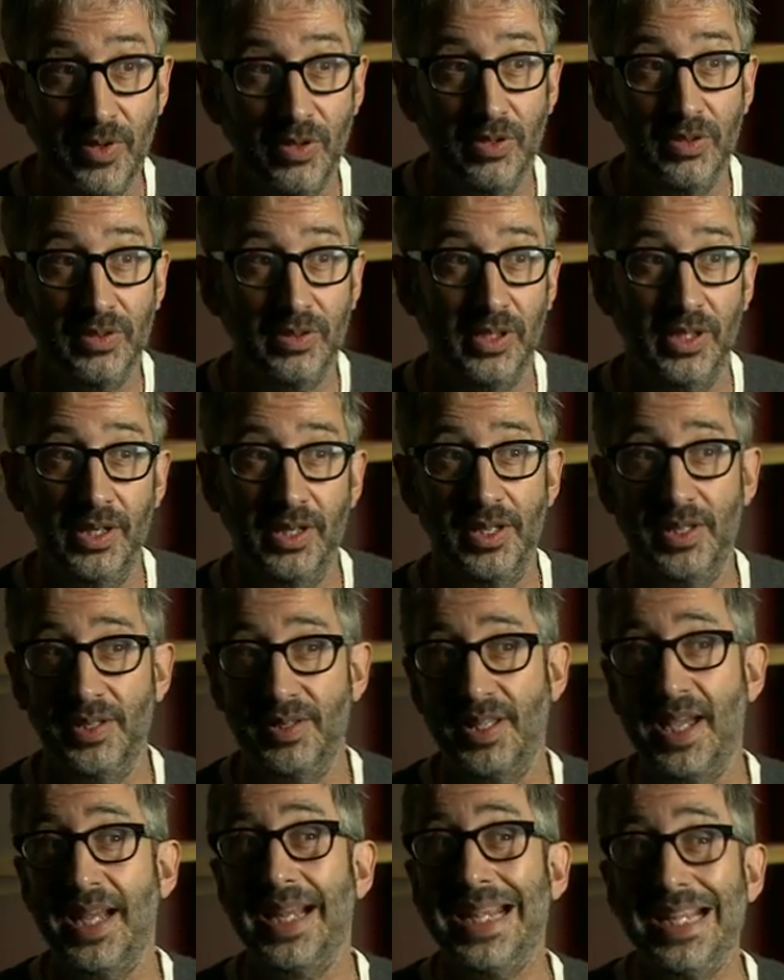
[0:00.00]

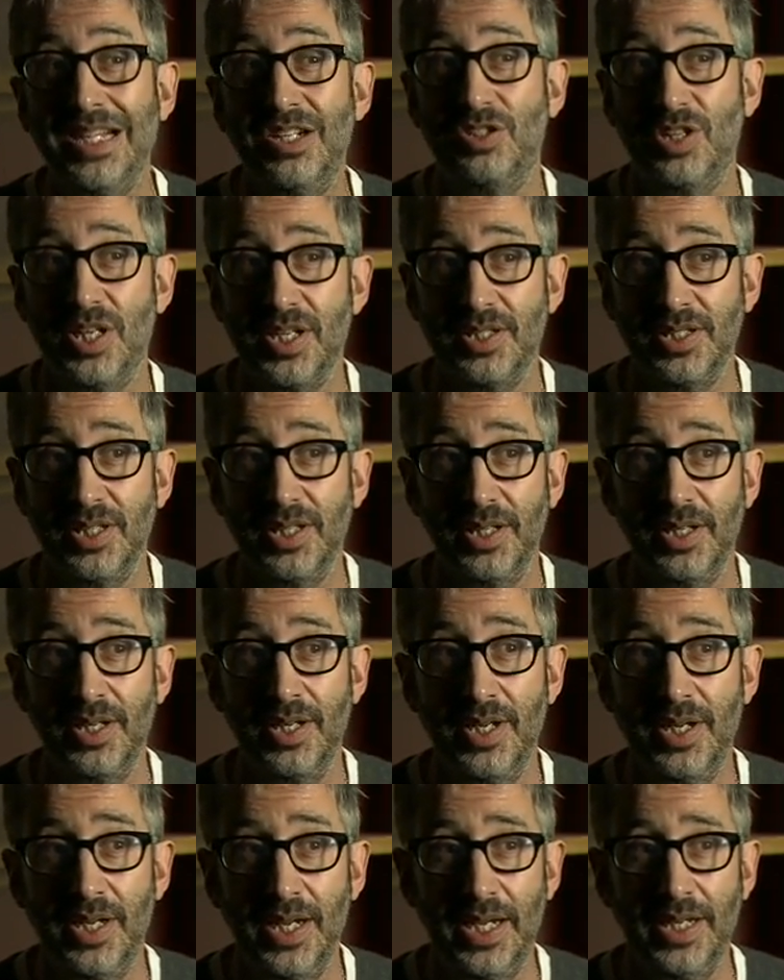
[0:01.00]
not that interested
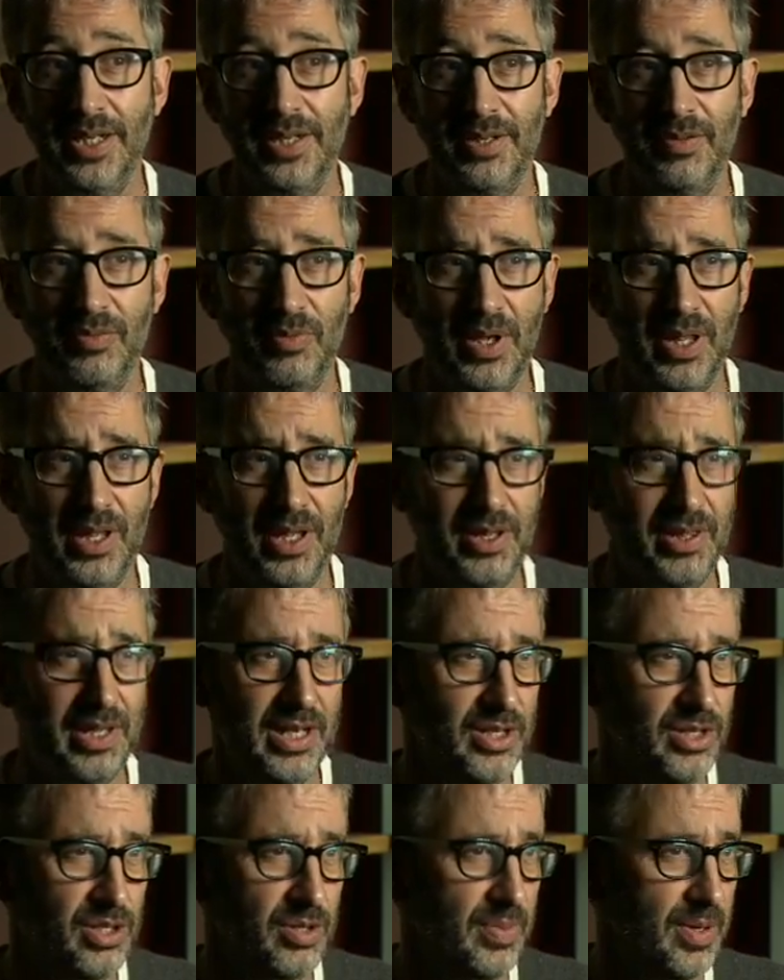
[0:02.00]
in whether
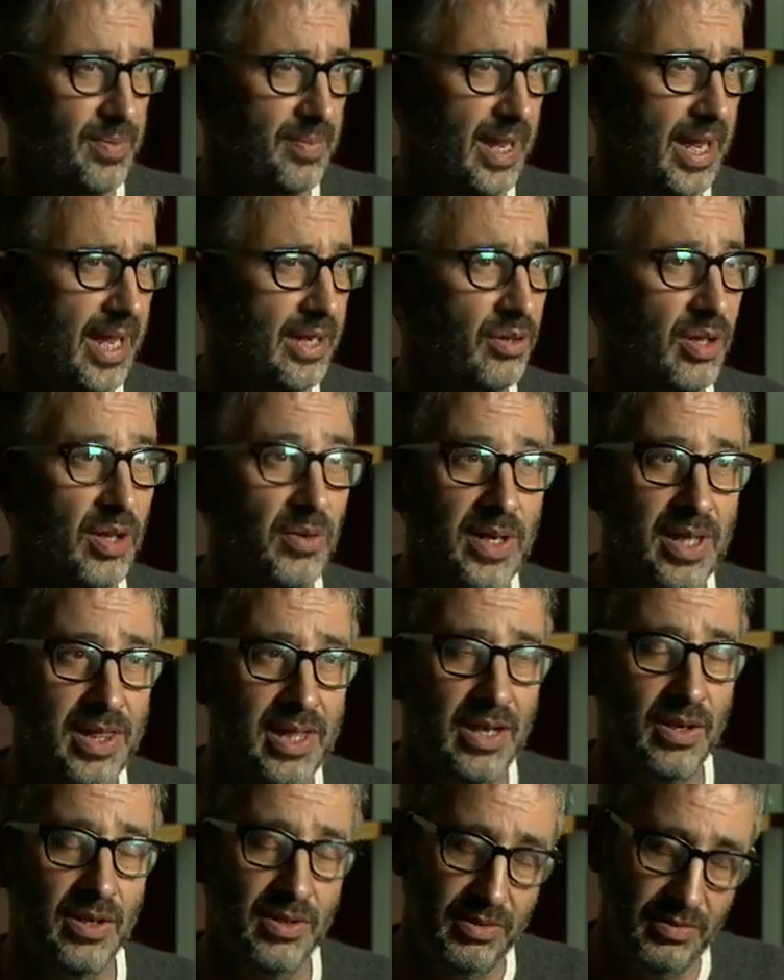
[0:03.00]
things should be banned, although I
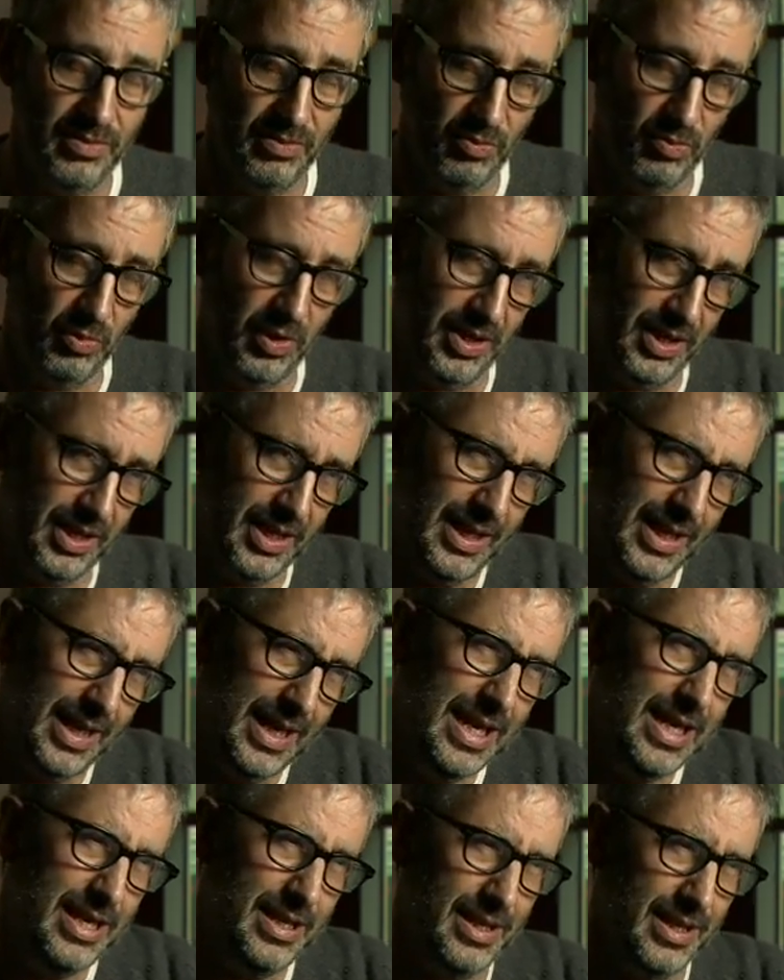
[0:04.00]
think one of the
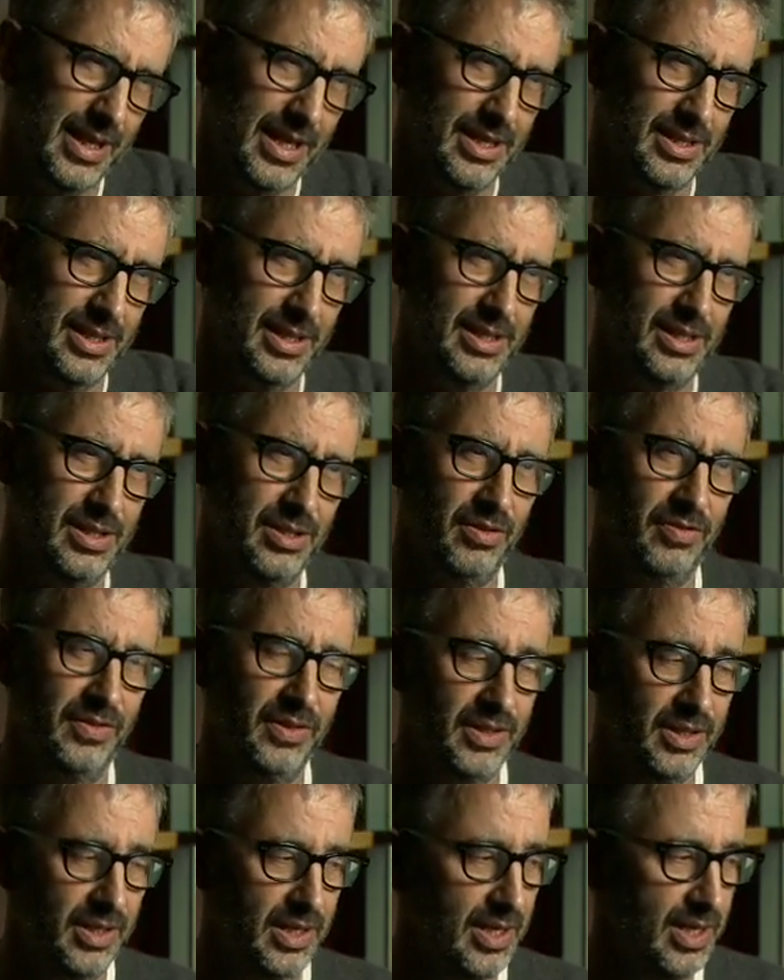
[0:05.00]
key things, and this is
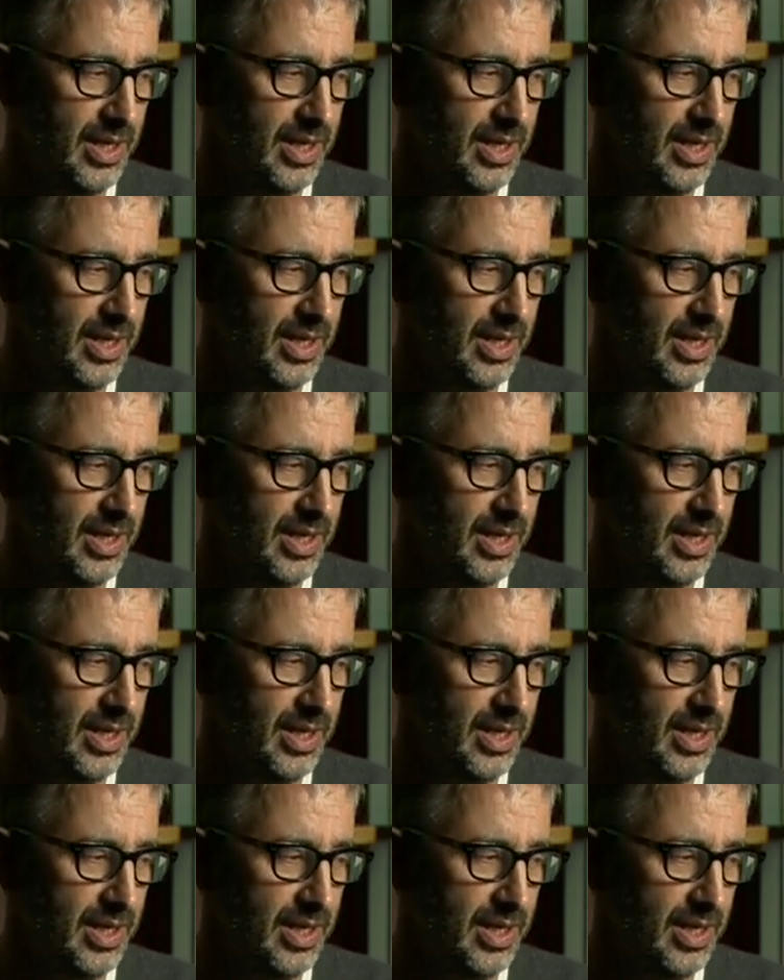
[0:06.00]
often